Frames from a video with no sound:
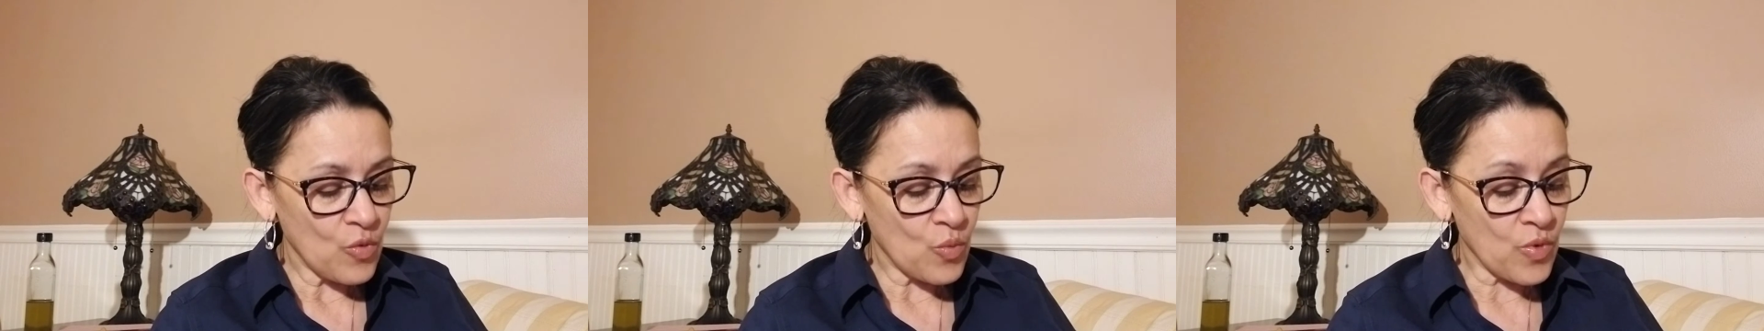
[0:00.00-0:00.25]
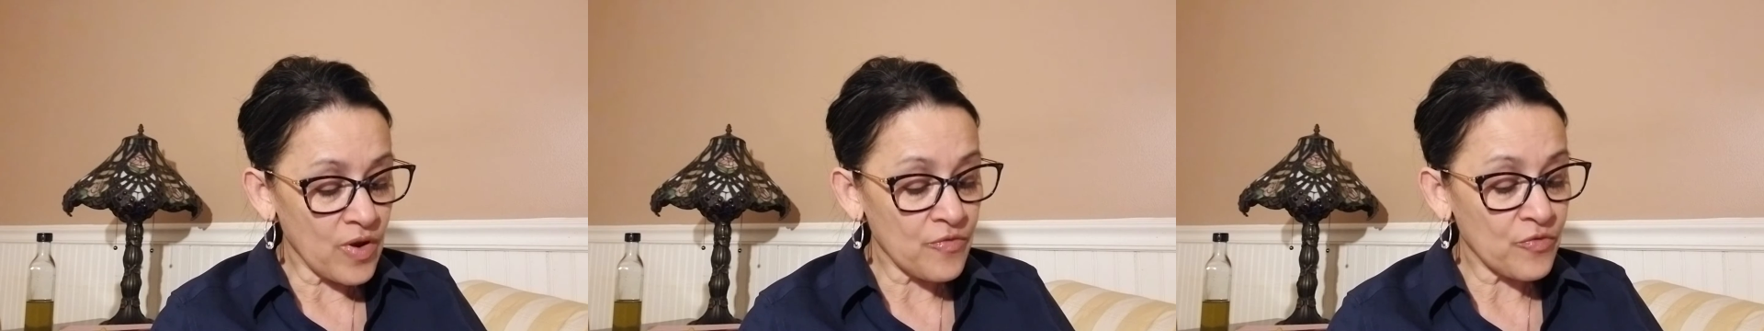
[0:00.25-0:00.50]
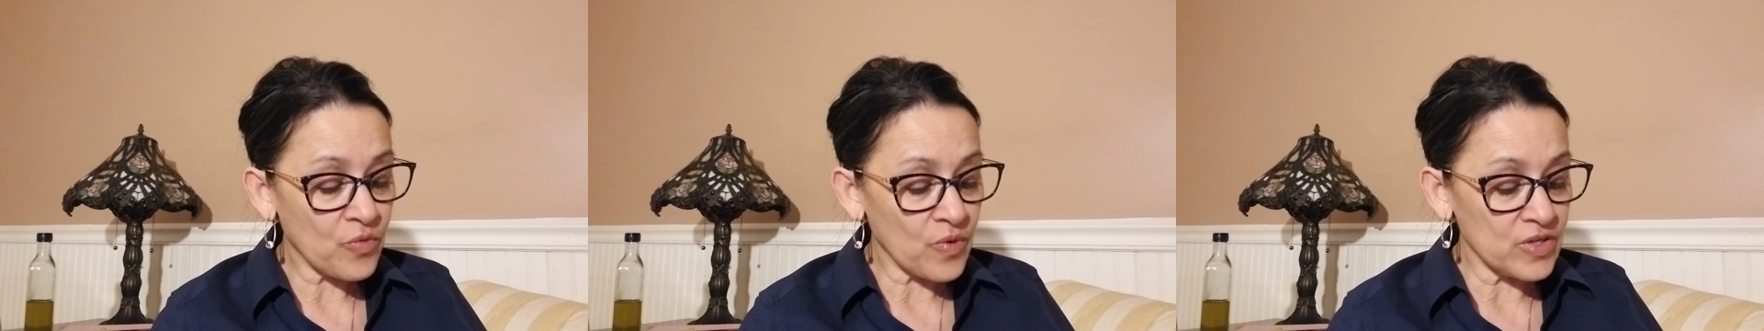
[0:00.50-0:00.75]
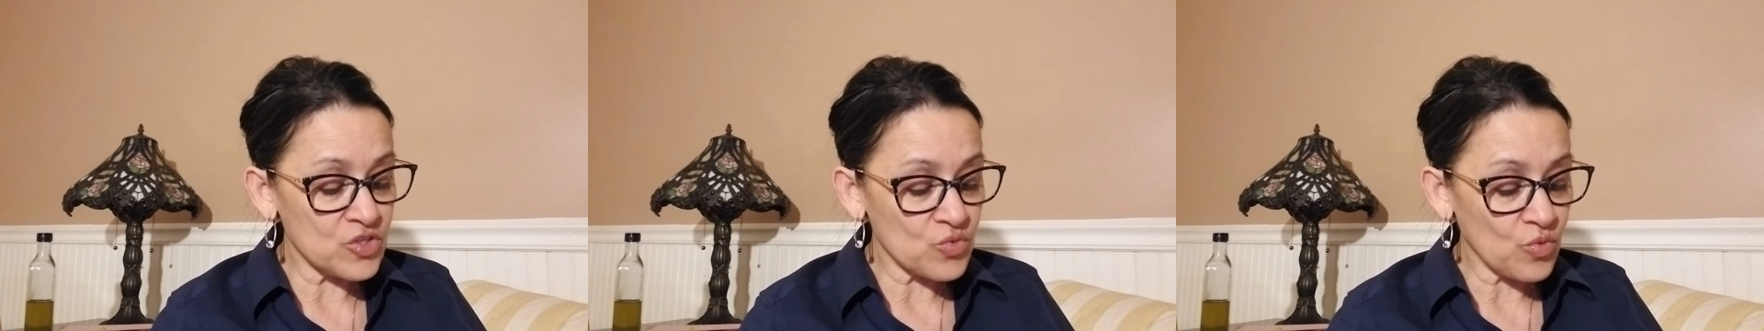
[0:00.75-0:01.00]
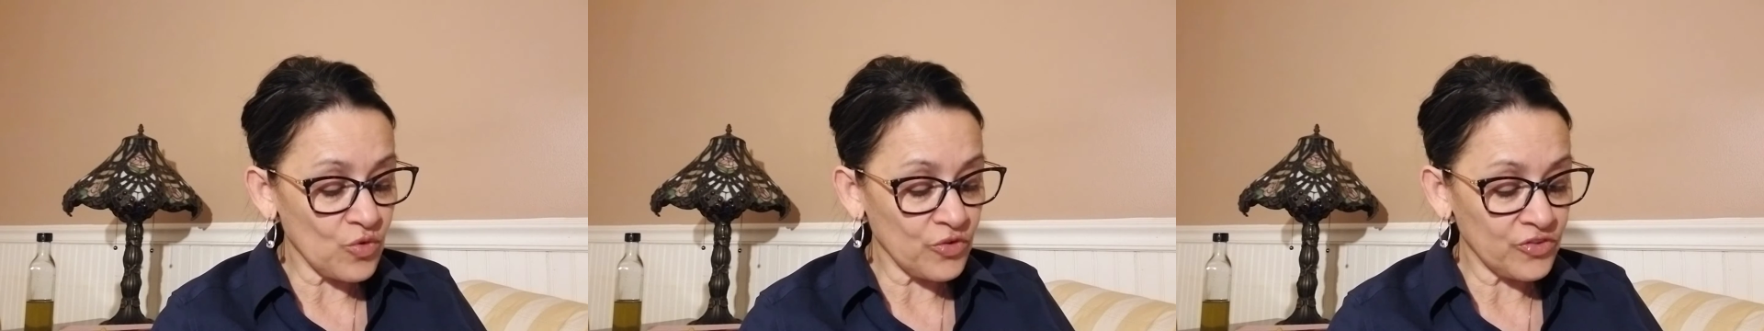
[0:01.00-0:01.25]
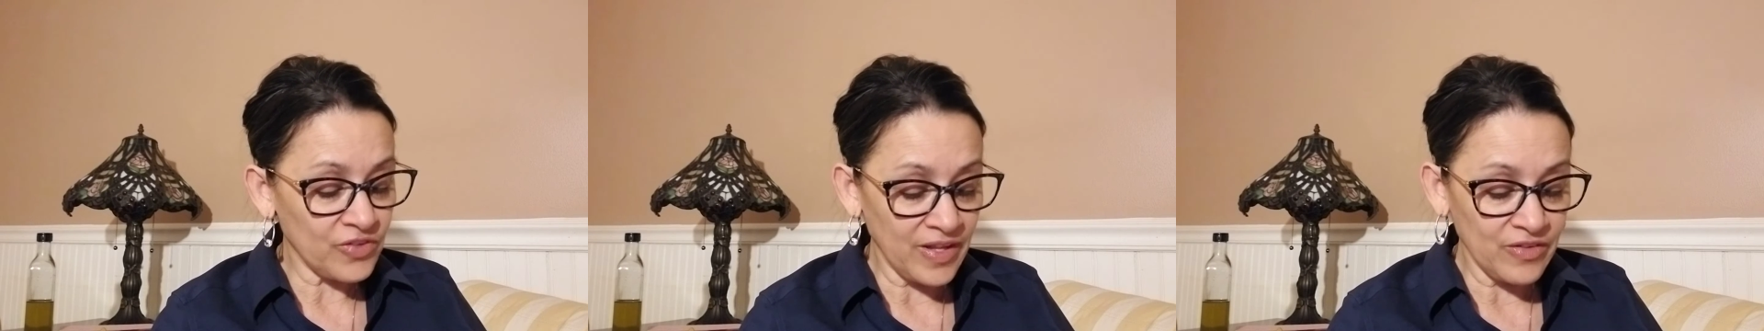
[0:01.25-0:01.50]
reverential
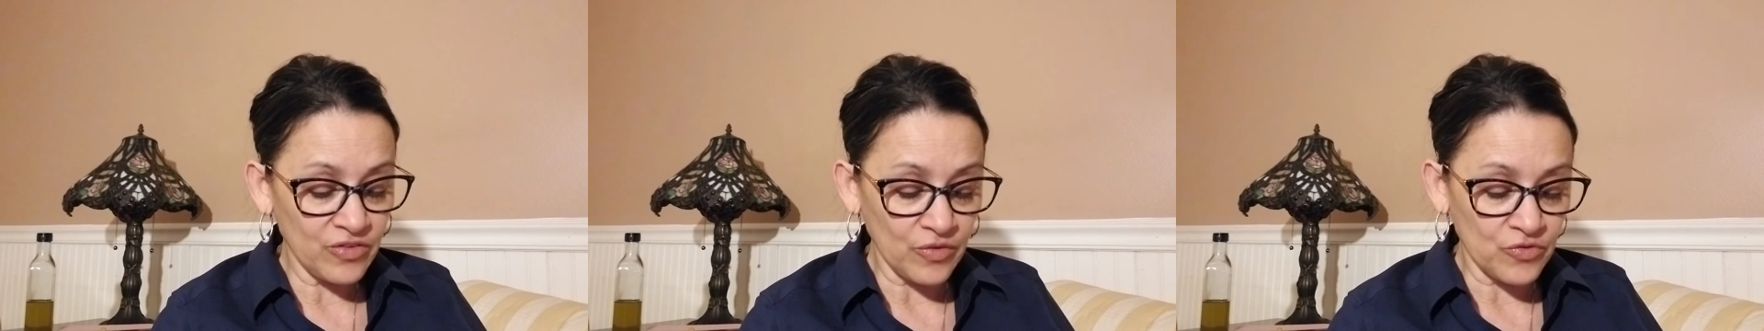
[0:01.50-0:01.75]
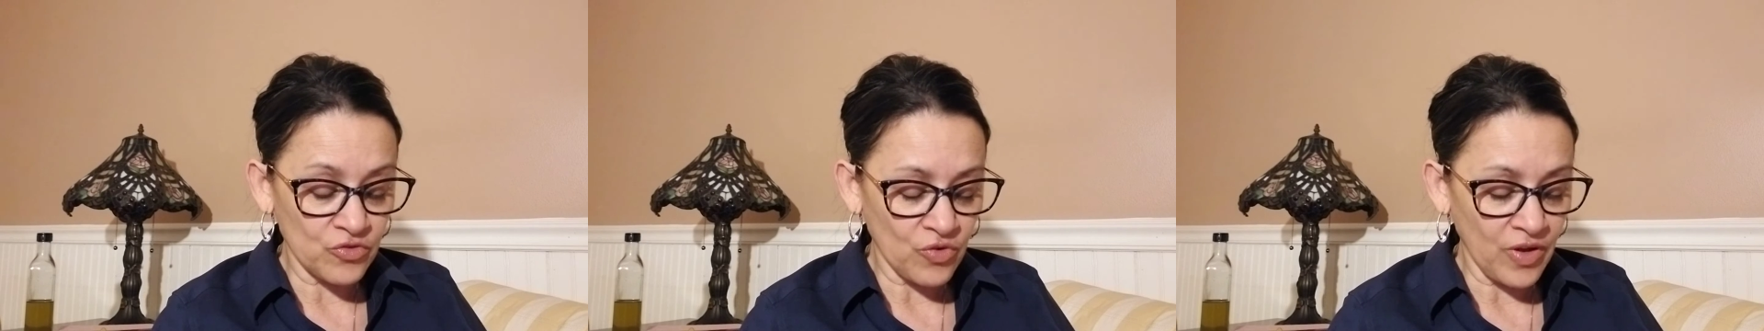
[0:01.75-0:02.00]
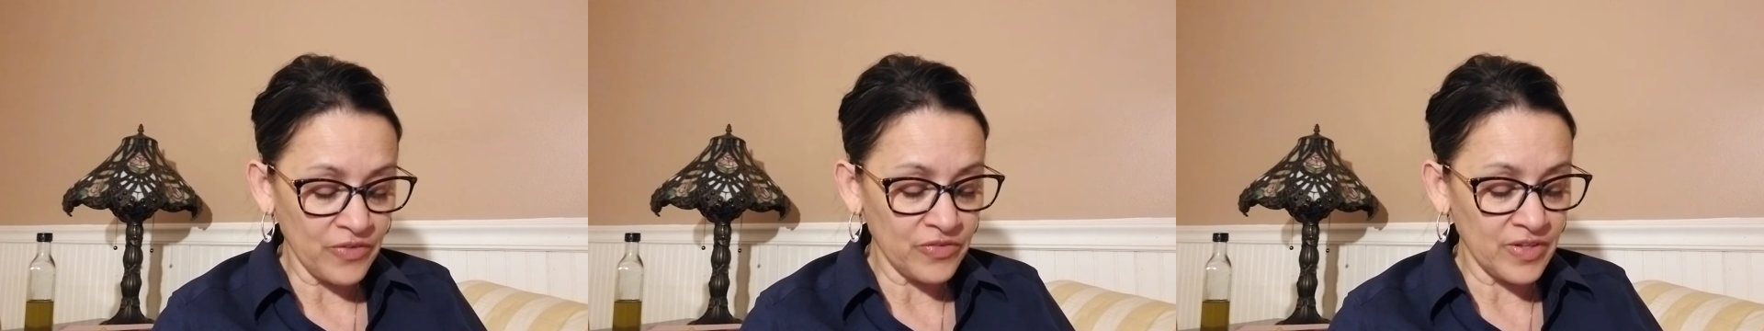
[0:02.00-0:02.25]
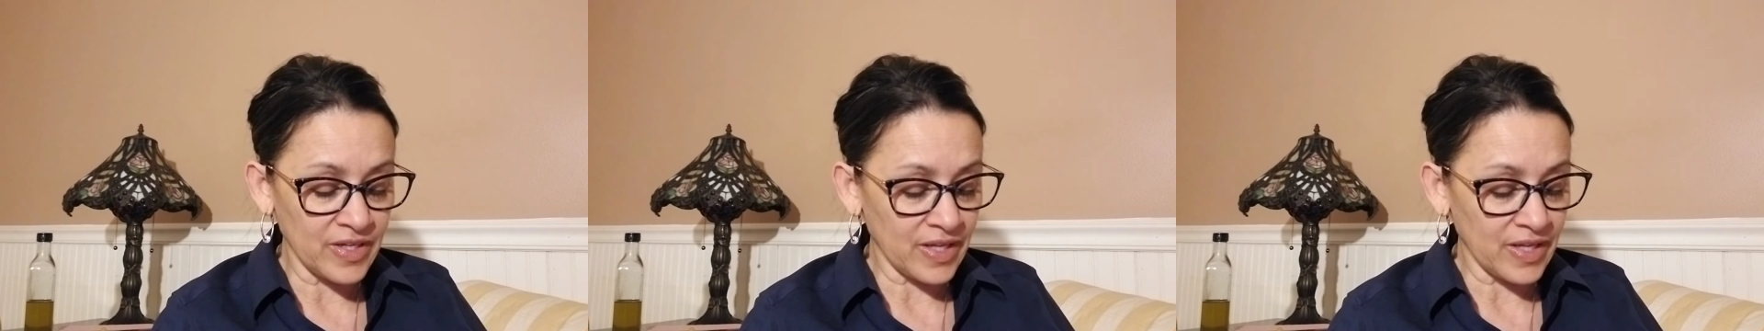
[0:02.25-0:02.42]
sense of trust and